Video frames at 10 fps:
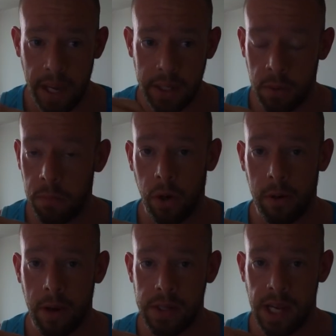bitch and moan
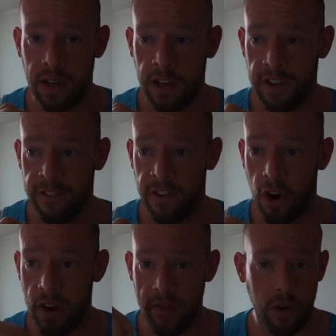about it
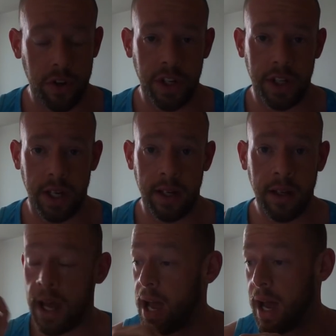forever and a day.
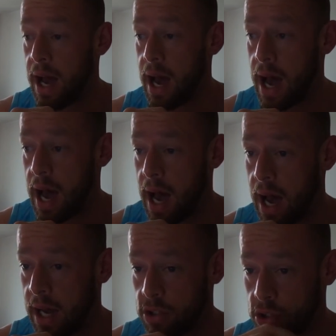
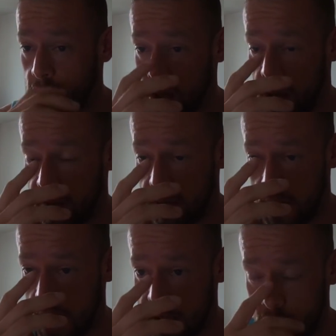I just,
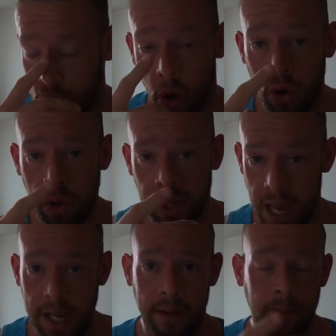I don't
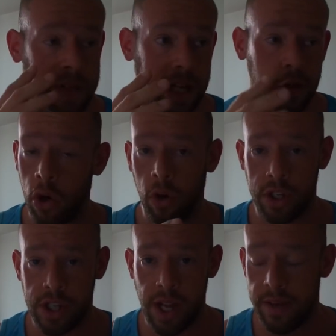get it. I don't
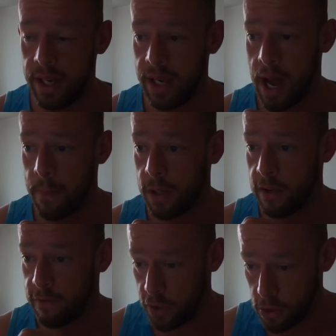understand it. I'm
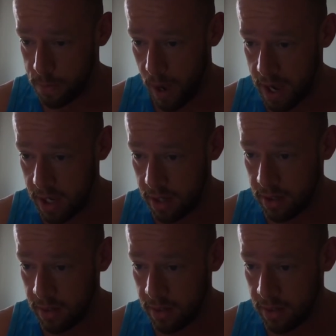confused by it.